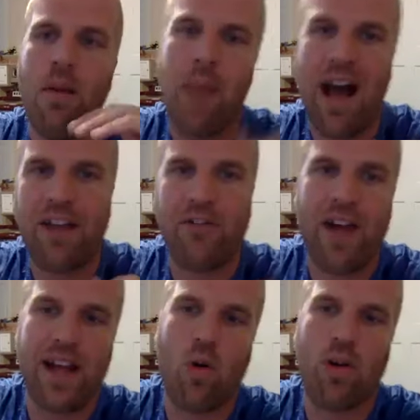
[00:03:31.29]
modify
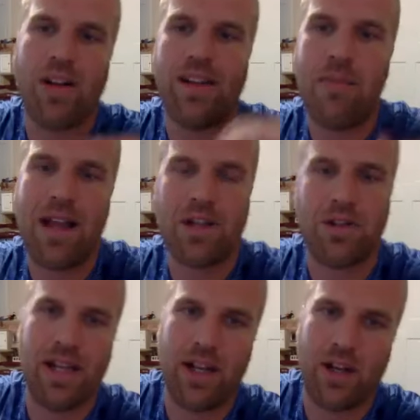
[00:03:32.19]
accordingly, make sure
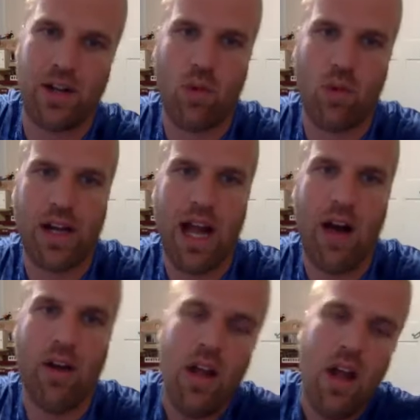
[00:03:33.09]
you get a good workout,